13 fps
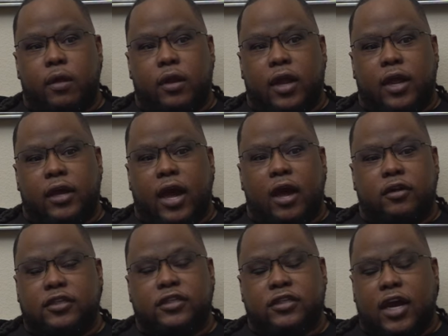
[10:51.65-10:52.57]
like,
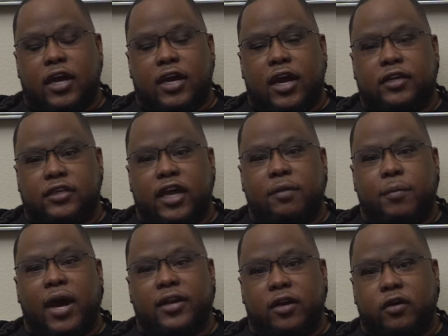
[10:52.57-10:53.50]
I'll just, I kind of take
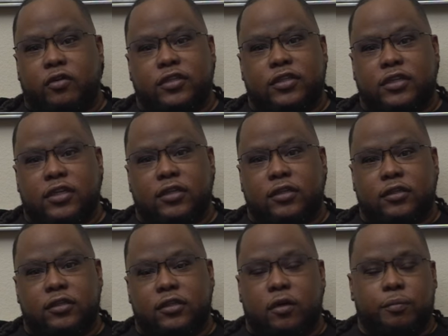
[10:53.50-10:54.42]
my notes and,
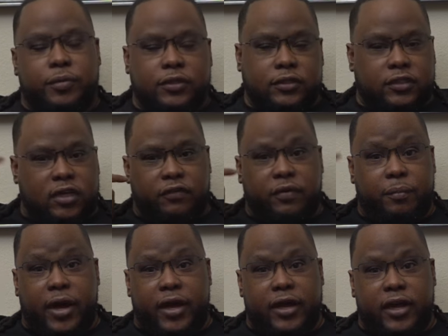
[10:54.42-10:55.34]
you know, put stuff in
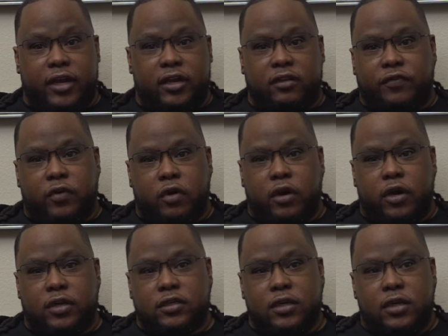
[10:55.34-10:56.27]
my head as far
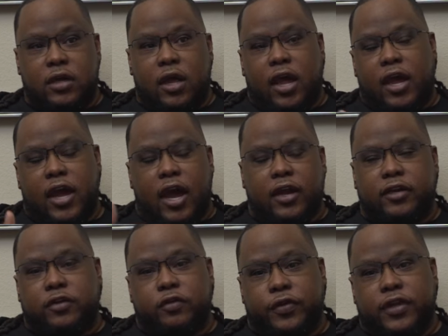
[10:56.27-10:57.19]
as, hey, I could
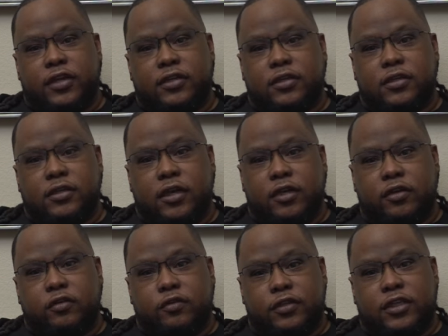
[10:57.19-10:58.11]
do this and
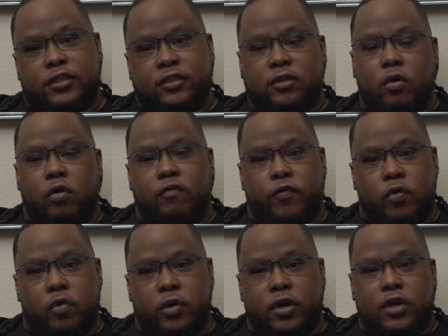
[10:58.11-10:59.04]
use this going
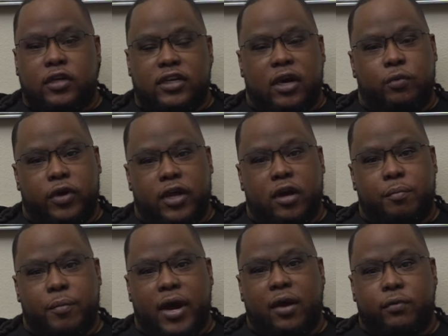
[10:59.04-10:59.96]
forward that will help
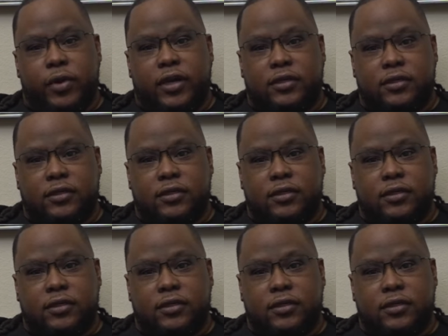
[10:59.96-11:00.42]
my race